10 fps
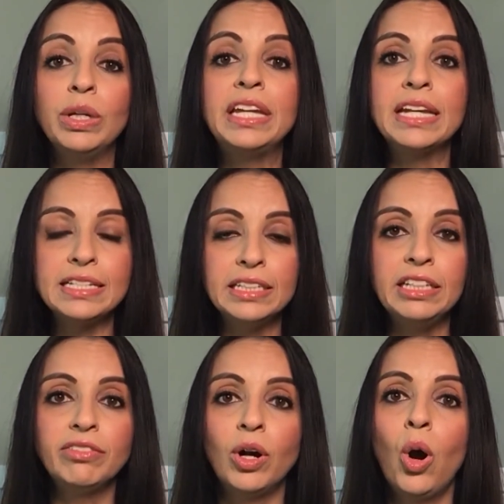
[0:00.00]
We get to
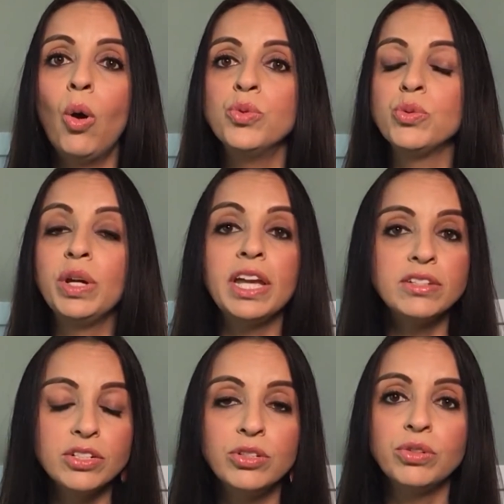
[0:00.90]
leave our homes, we
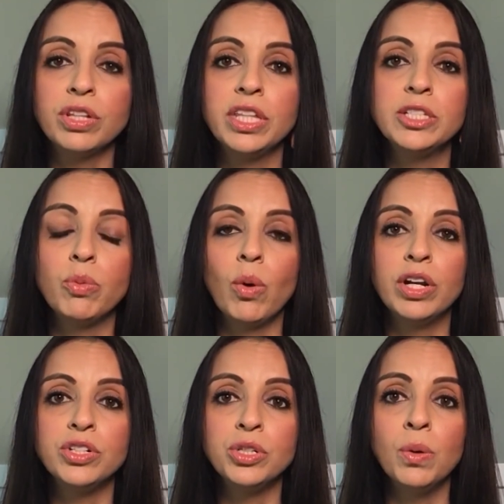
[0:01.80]
get to do the things we
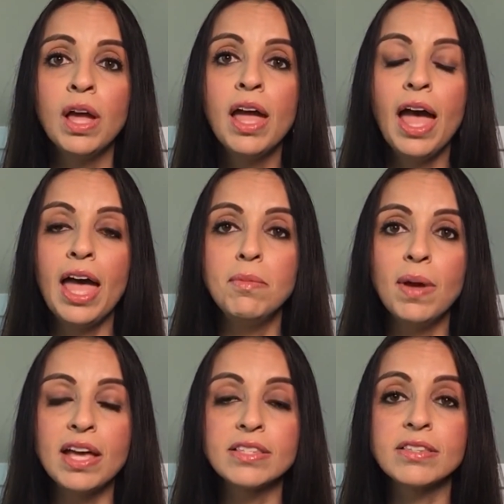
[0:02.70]
want to do, and
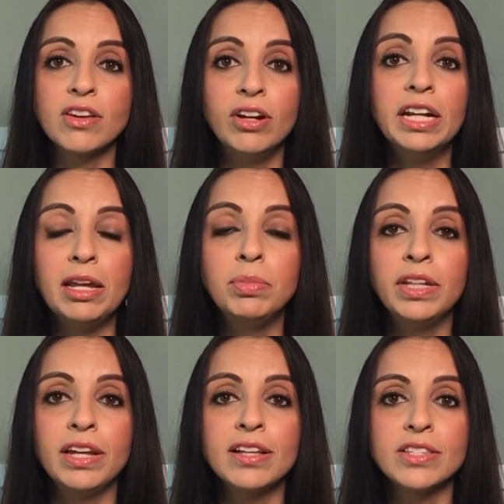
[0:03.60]
masks are
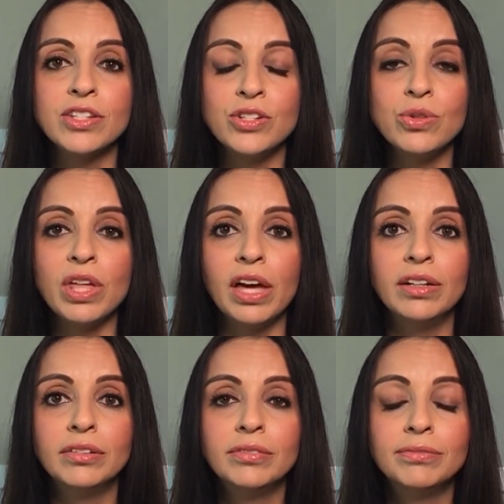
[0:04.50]
enabling us to do that.